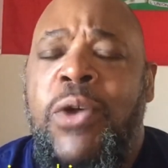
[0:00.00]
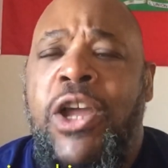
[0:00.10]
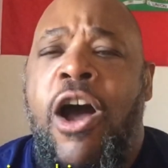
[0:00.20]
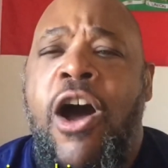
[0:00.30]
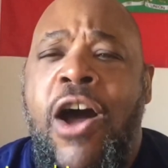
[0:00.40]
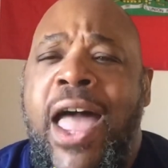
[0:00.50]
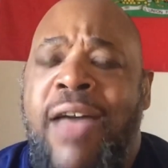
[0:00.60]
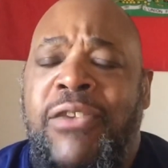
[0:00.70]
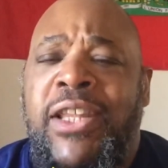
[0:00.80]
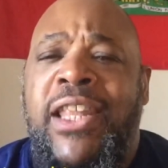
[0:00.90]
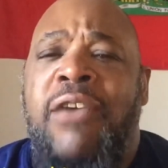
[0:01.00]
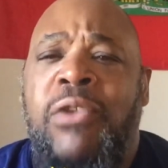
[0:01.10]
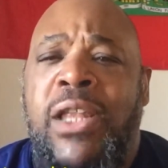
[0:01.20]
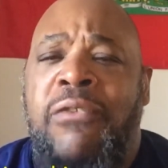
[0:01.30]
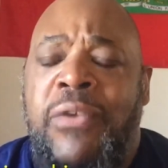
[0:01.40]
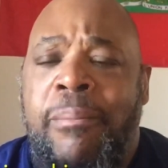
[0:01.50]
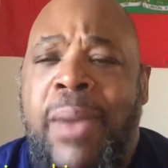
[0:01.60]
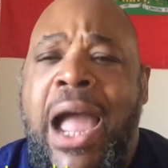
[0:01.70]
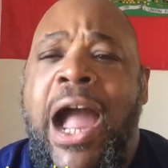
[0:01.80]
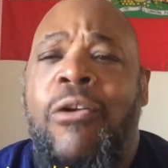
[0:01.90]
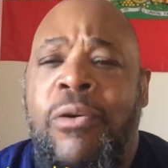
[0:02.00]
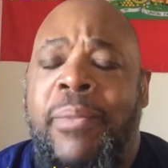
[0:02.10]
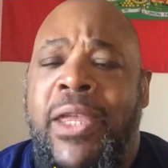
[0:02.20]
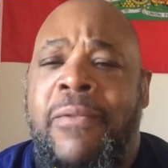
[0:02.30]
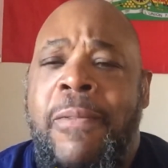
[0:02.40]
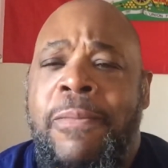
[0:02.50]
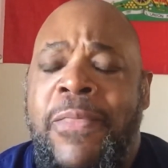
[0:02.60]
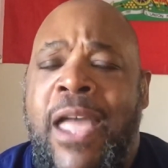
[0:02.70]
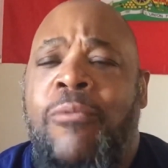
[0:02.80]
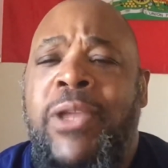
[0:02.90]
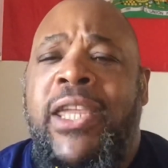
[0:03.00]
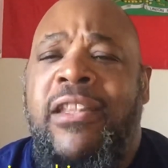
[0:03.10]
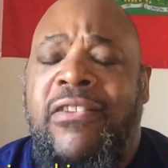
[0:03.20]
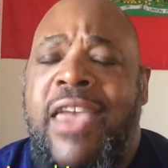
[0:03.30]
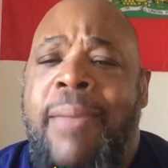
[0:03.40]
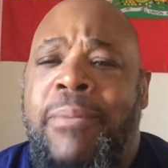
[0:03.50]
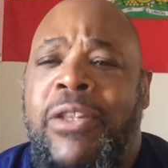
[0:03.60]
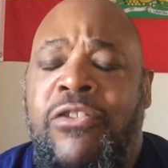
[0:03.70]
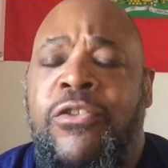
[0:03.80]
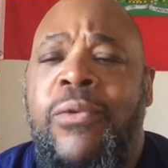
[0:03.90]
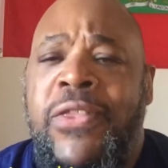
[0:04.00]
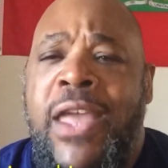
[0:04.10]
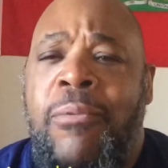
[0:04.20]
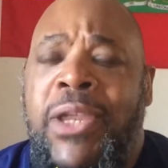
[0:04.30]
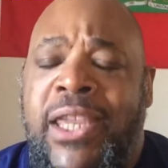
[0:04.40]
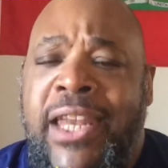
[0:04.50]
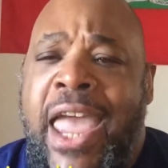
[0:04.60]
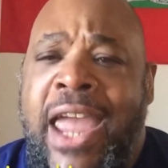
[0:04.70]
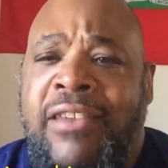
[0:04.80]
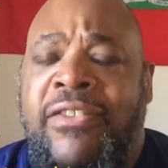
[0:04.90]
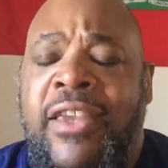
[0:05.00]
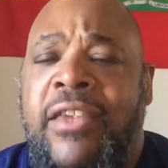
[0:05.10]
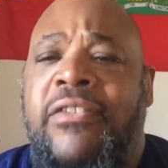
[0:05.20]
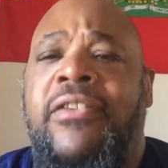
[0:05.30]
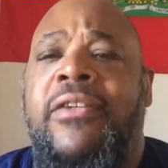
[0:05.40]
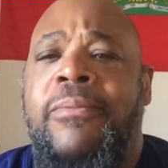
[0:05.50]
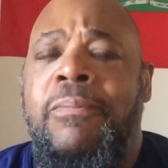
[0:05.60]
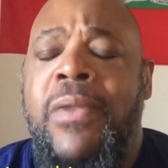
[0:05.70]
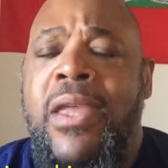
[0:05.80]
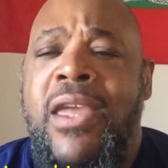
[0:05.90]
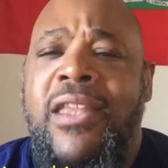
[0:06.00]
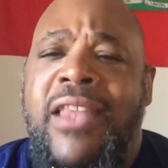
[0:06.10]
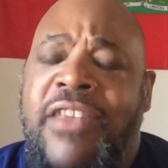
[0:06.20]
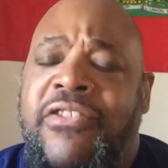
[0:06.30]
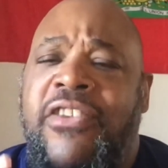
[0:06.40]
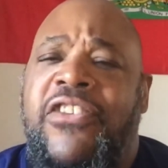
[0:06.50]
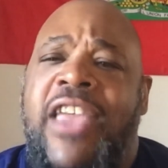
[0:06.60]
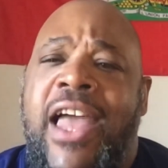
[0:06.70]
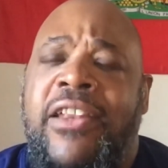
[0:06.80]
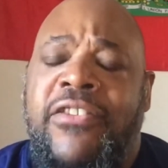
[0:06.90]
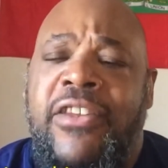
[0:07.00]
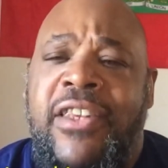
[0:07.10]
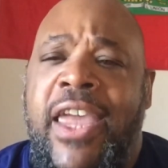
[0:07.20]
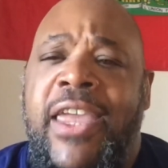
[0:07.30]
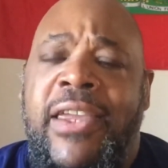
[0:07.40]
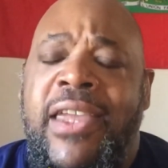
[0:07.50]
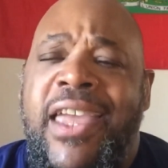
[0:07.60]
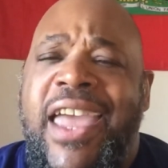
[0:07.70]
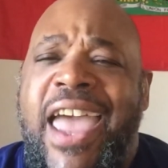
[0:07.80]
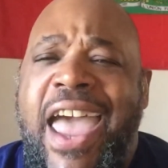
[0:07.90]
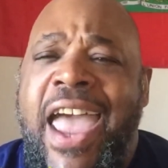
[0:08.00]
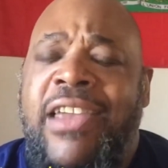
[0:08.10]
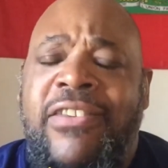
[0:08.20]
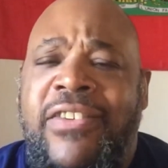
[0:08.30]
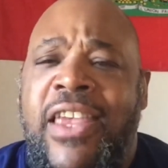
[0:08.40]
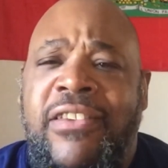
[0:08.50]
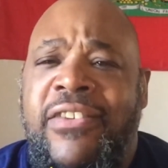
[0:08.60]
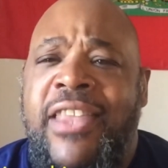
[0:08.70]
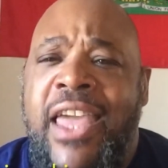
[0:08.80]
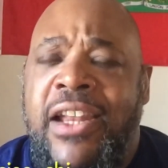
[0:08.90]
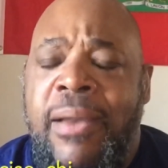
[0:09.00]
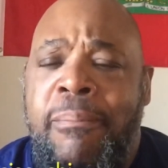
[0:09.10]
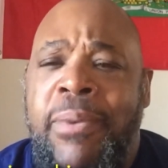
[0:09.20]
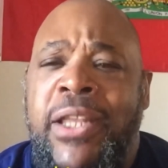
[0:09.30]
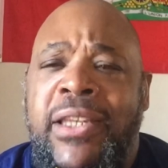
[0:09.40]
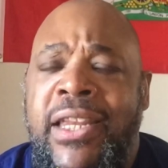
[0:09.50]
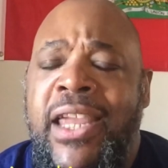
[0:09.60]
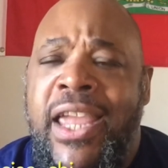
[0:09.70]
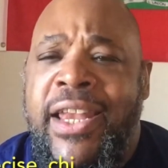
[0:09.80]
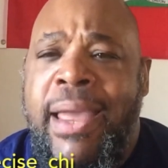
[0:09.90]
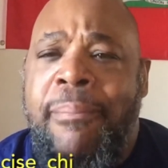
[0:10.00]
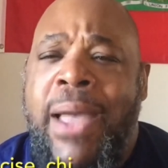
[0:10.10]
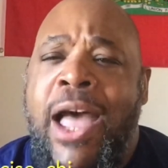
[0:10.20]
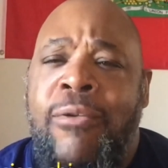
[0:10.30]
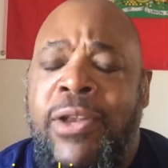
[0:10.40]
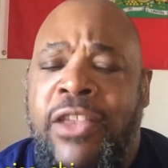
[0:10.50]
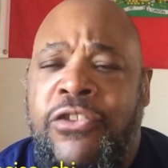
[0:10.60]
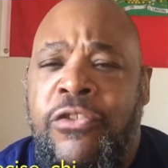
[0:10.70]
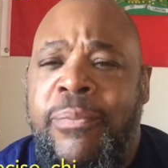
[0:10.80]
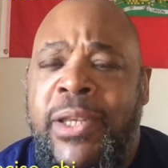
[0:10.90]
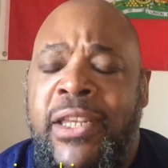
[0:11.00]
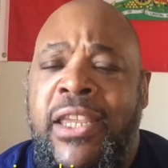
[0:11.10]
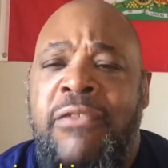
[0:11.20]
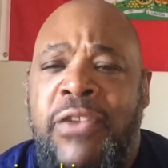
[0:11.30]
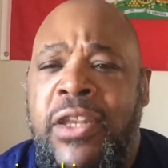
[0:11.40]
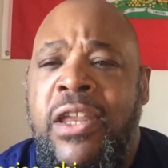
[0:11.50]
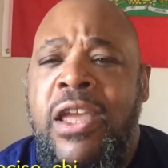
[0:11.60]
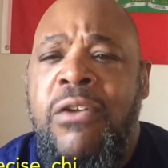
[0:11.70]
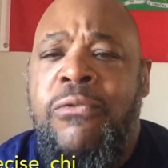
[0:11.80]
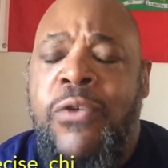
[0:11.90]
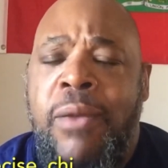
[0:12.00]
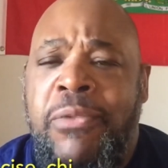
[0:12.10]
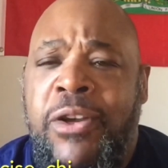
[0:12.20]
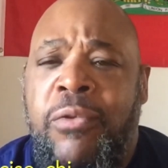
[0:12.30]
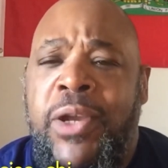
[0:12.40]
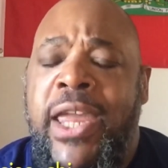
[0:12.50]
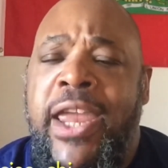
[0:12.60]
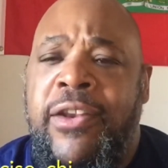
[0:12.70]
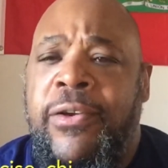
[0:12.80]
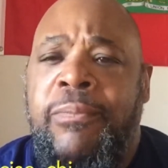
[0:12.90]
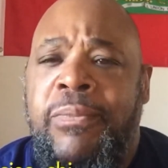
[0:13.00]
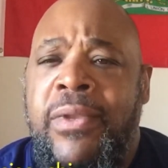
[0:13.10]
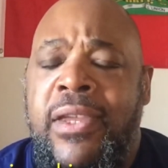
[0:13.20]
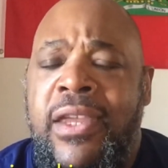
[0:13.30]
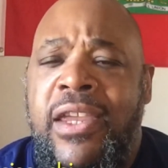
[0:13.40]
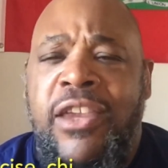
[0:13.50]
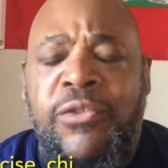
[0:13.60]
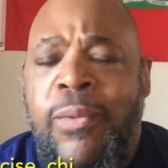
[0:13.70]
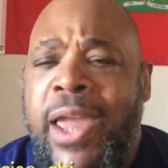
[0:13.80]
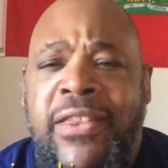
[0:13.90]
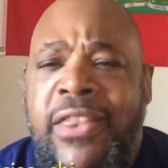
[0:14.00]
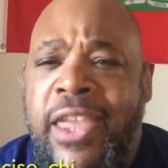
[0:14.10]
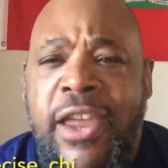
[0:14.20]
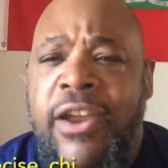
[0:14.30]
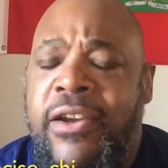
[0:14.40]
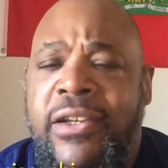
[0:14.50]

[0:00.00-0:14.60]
we all have a level of empowerment that we can tap into and that we can access. That's the challenge today. Access that ability and that power that you've been given from the Creator. It's right there.